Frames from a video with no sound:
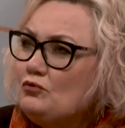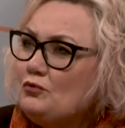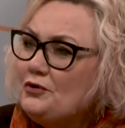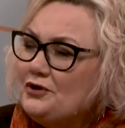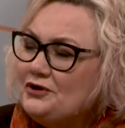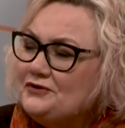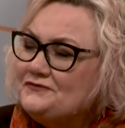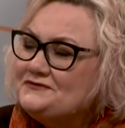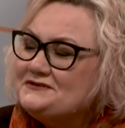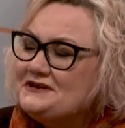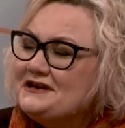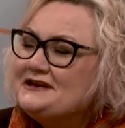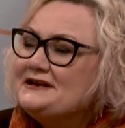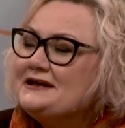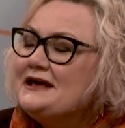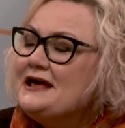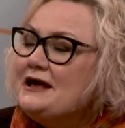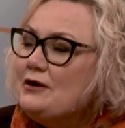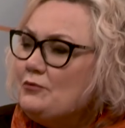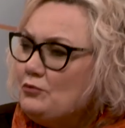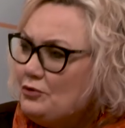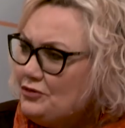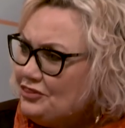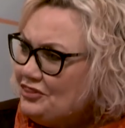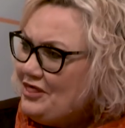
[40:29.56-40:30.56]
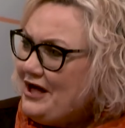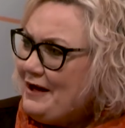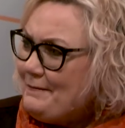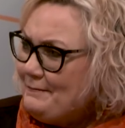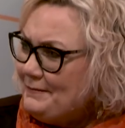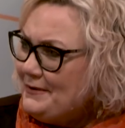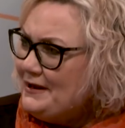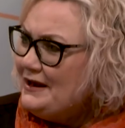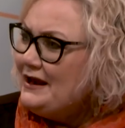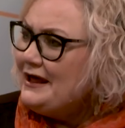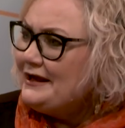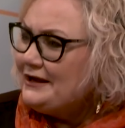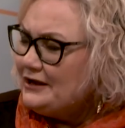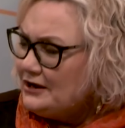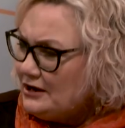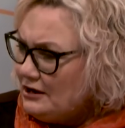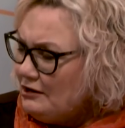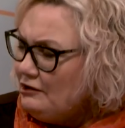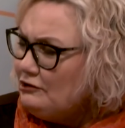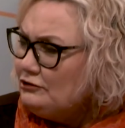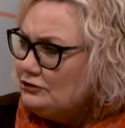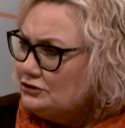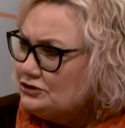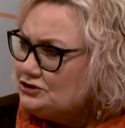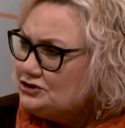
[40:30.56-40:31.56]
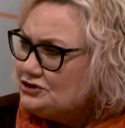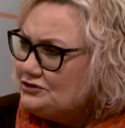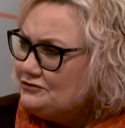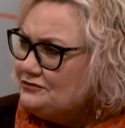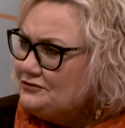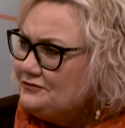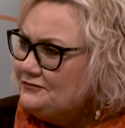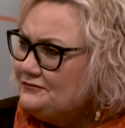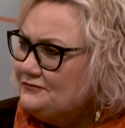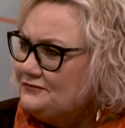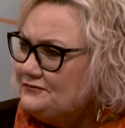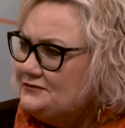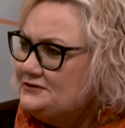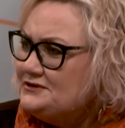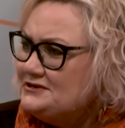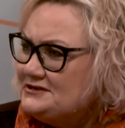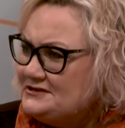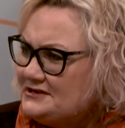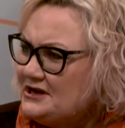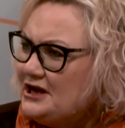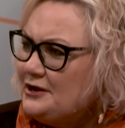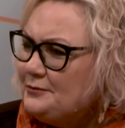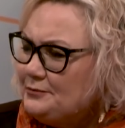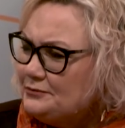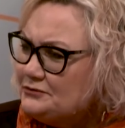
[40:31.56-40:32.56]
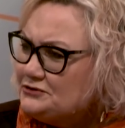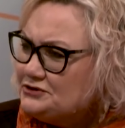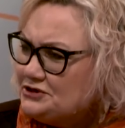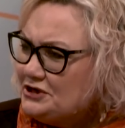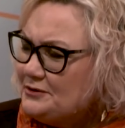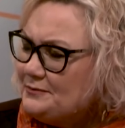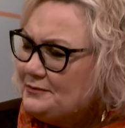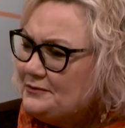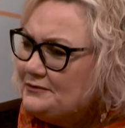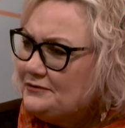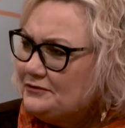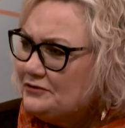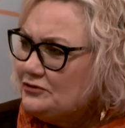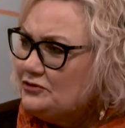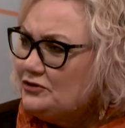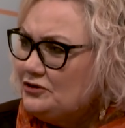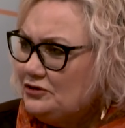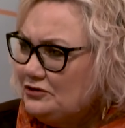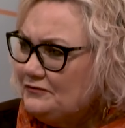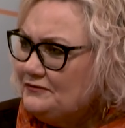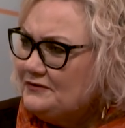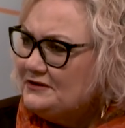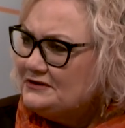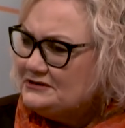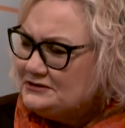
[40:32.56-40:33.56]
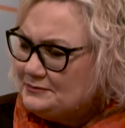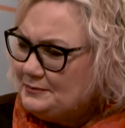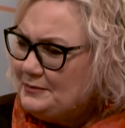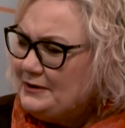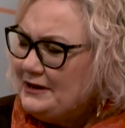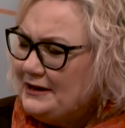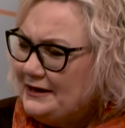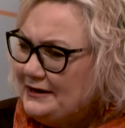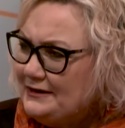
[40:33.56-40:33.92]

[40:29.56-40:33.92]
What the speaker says: what you've said? Would that be like a culture of discipleship that you've explained?